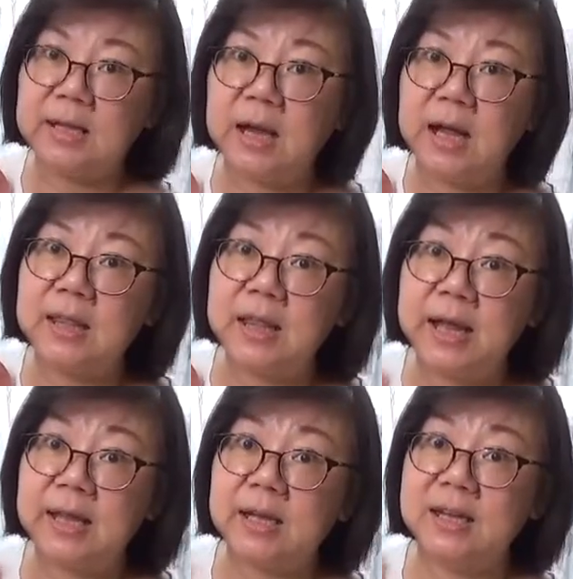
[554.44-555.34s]

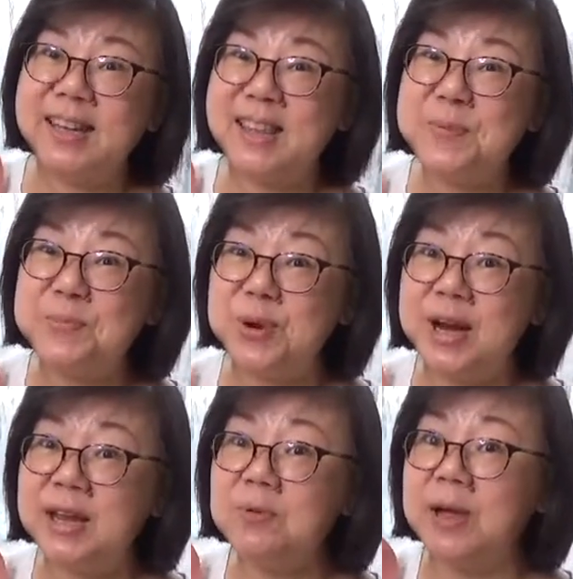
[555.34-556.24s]
unlike another
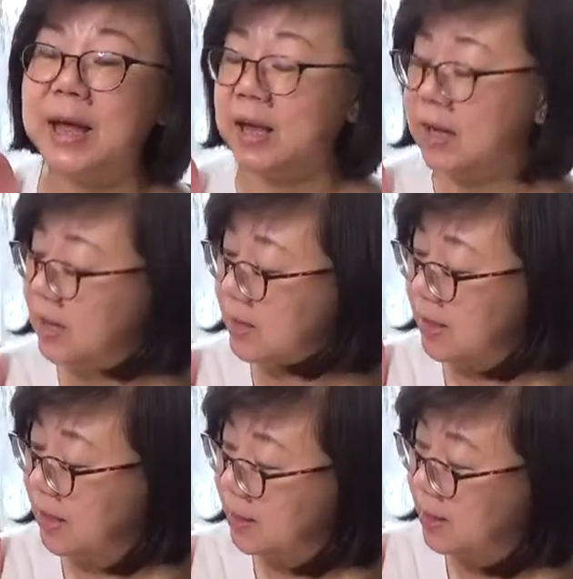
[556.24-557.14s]
brand where I heard
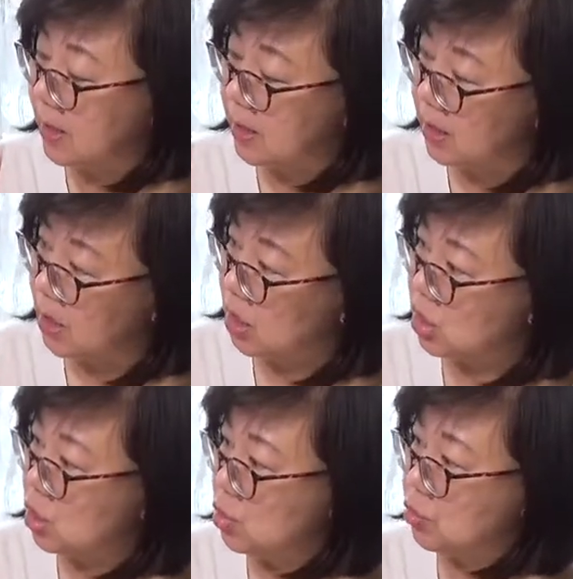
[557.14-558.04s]
that the
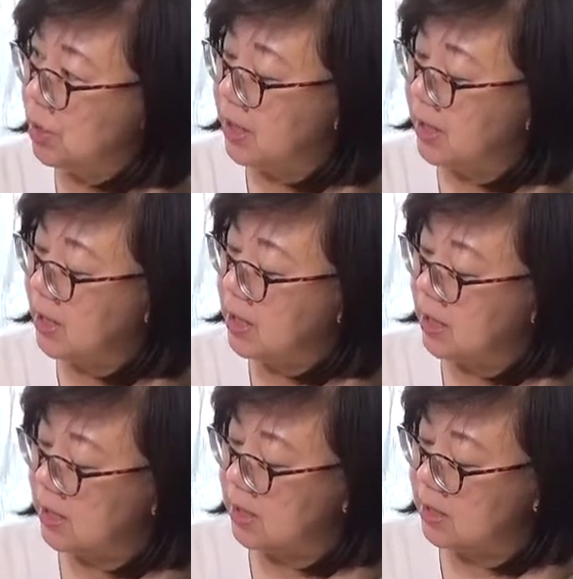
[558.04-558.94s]
stringing
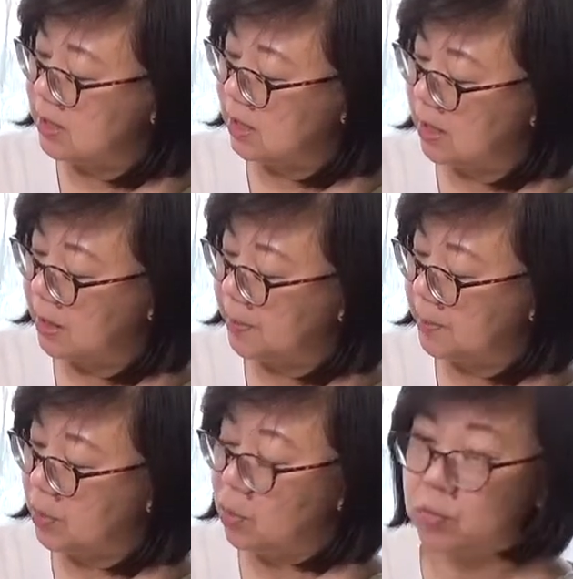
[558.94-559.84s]
is
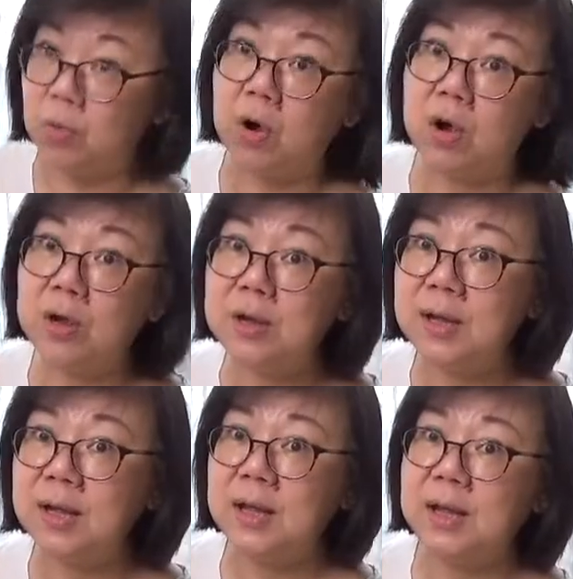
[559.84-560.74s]
wrong,
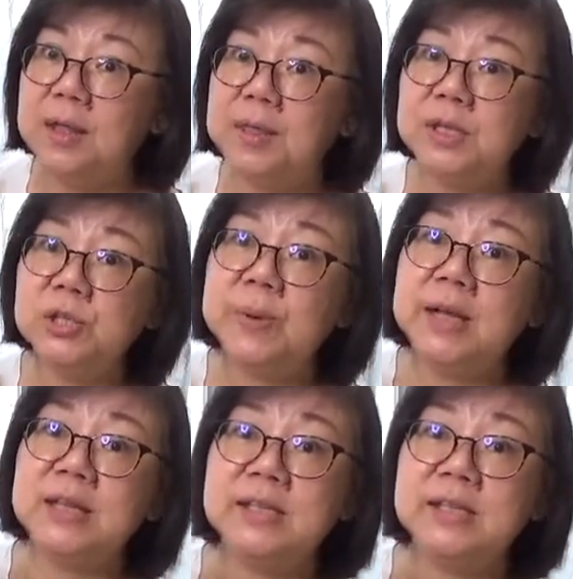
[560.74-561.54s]
this one is